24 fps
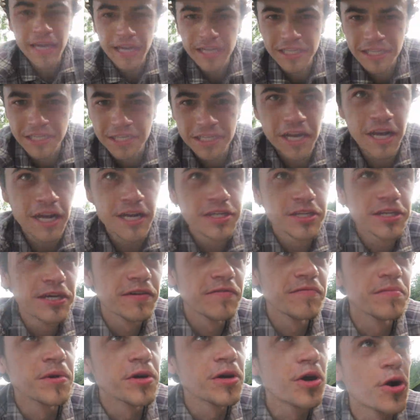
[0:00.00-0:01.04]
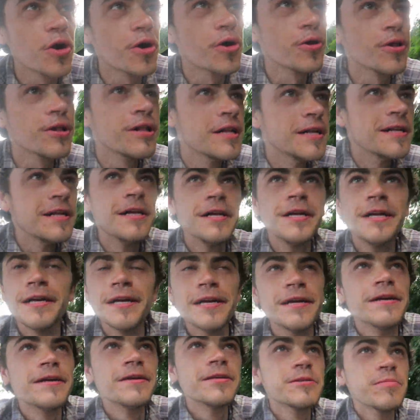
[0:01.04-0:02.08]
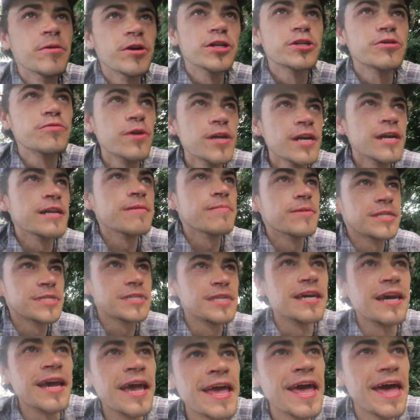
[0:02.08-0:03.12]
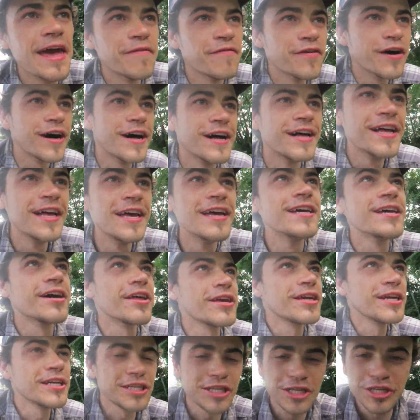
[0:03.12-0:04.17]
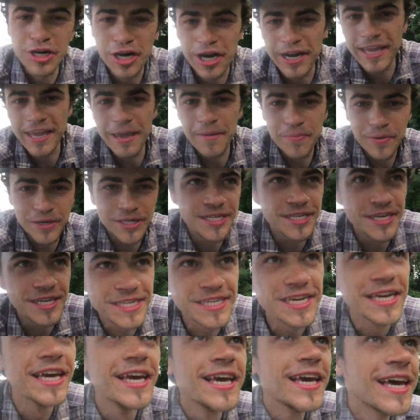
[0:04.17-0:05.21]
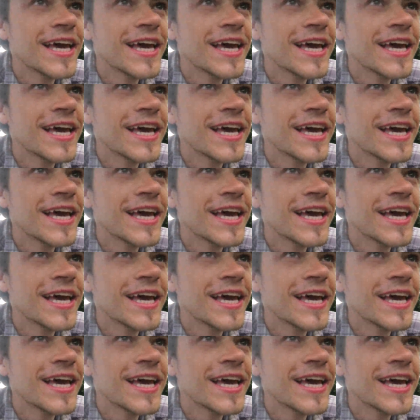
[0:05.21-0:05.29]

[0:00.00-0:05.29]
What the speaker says: get stuck to give him a call. The most randomest thing ever. I think he's just trying to get business.